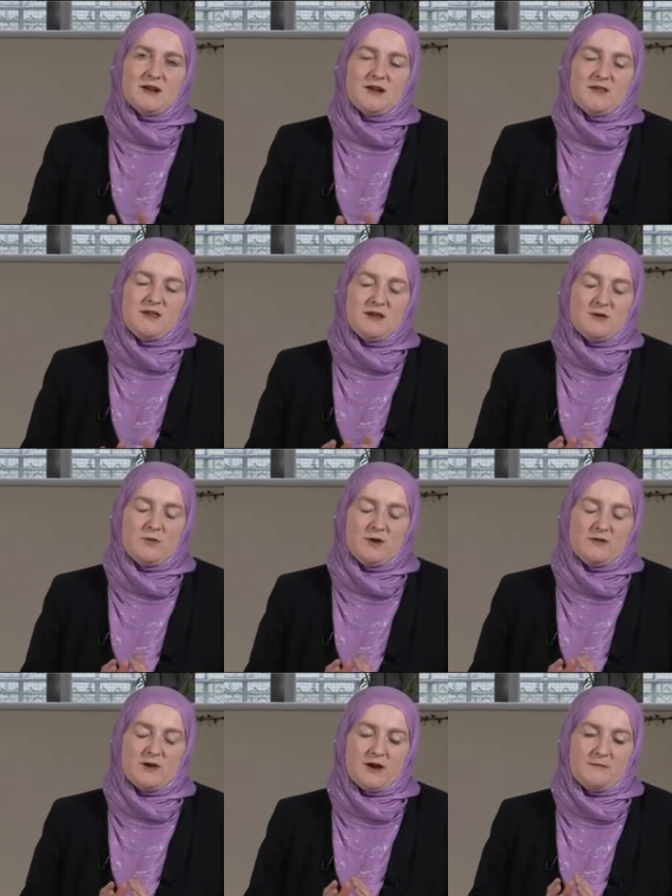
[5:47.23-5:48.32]
And I think
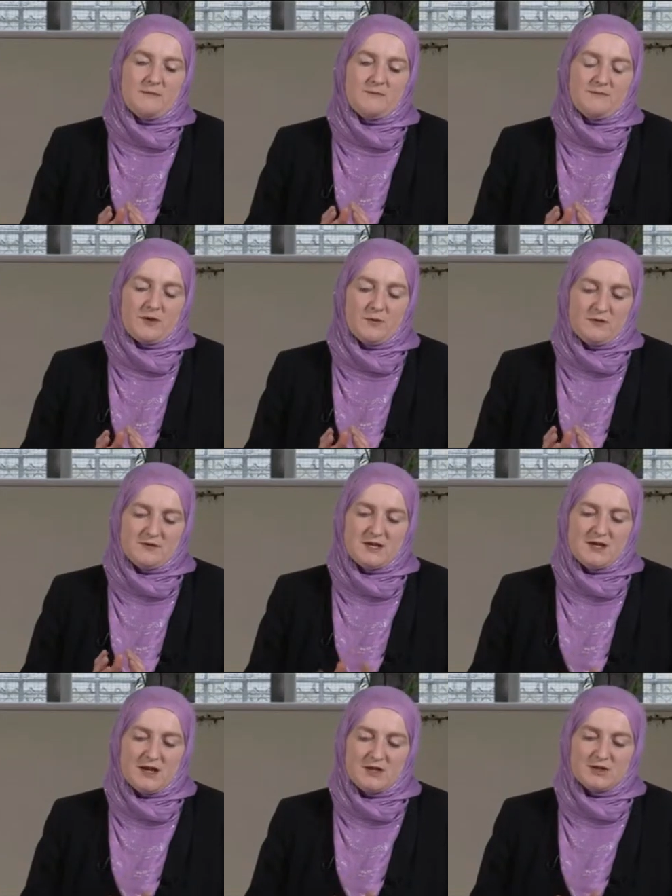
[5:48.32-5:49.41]
with
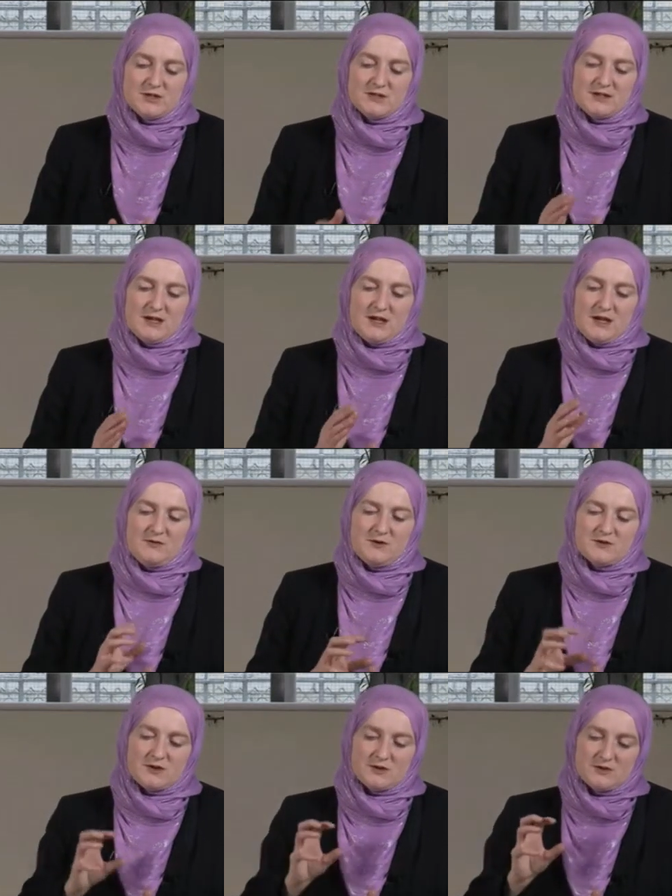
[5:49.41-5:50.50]
teenagers, if
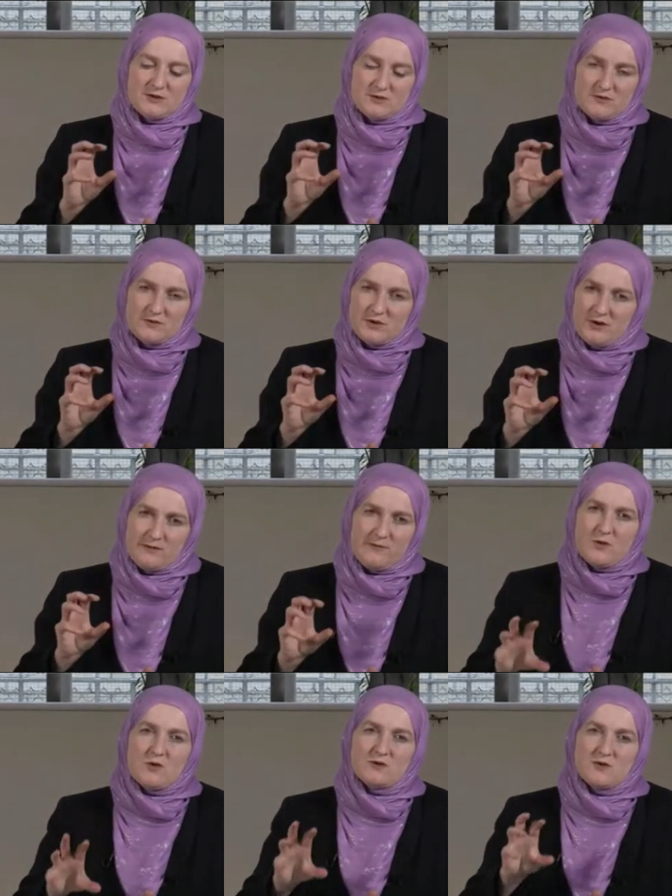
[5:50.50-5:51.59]
you start to sort of try and
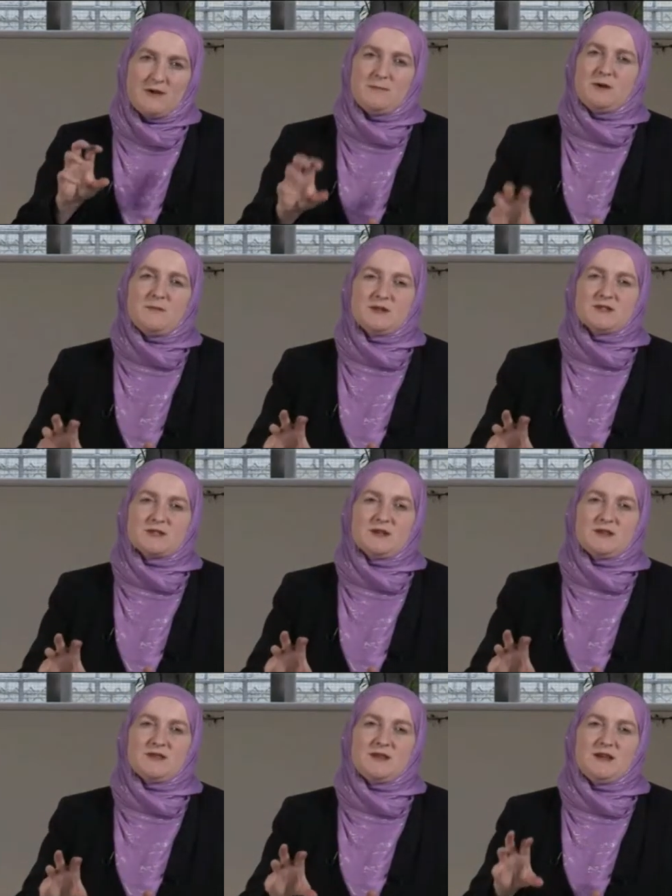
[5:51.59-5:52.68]
force or implement
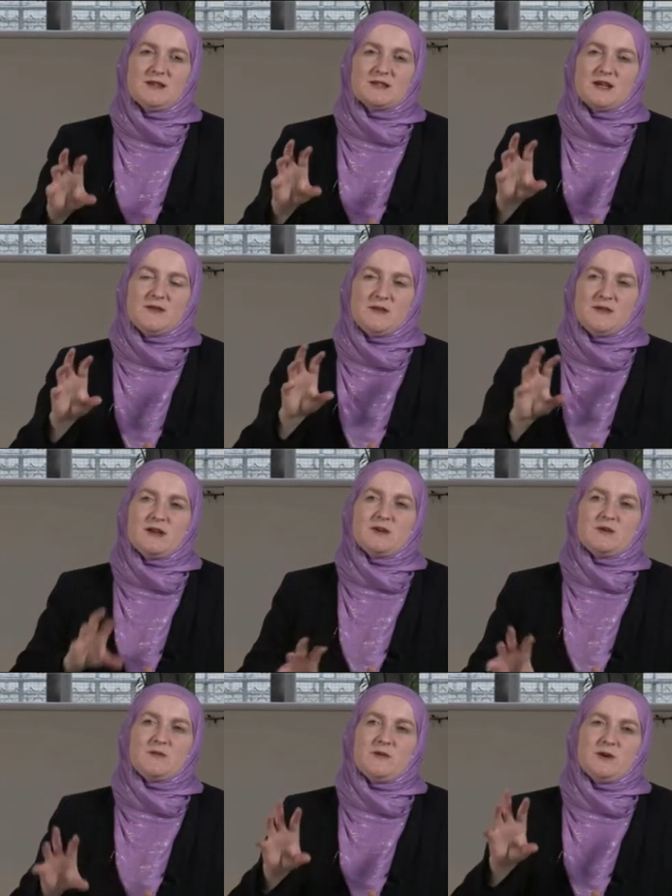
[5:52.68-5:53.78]
certain things that they
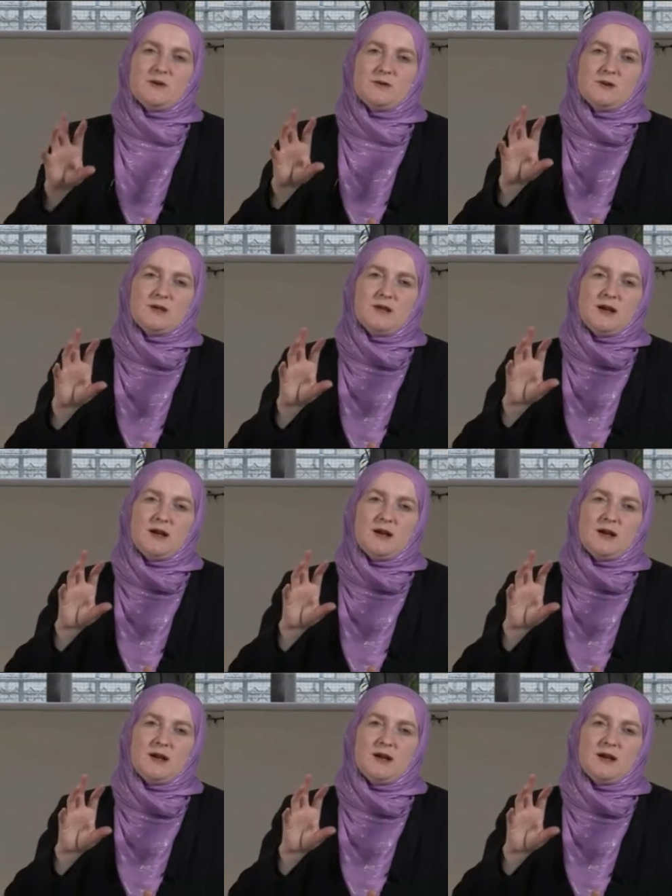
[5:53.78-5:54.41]
don't feel